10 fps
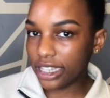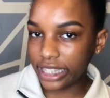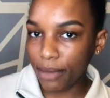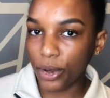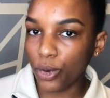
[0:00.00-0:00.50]

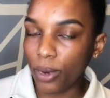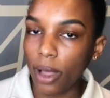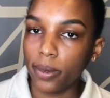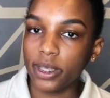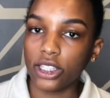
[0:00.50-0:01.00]
years that book will
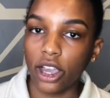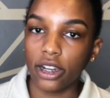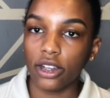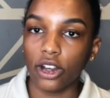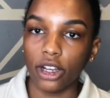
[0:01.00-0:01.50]
probably be
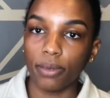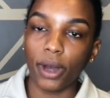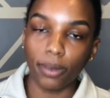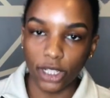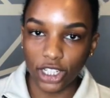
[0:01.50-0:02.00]
started or
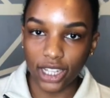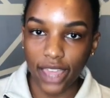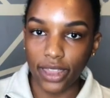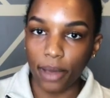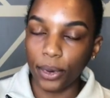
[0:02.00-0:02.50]
published
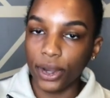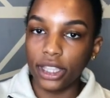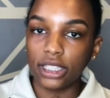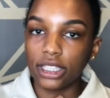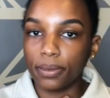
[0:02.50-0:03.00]
at that
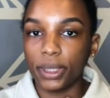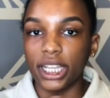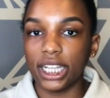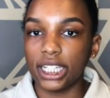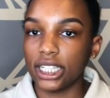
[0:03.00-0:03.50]
point,
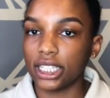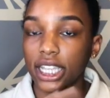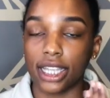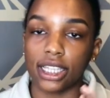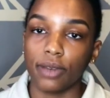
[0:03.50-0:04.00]
because
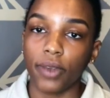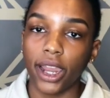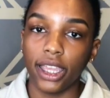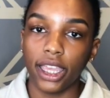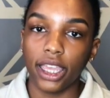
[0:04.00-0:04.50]
like I said, I'm
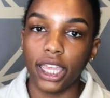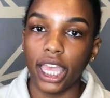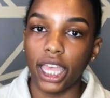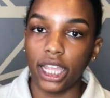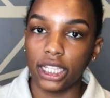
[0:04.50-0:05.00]
writing
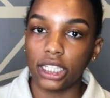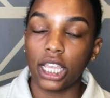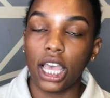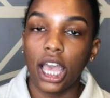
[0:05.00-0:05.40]
it and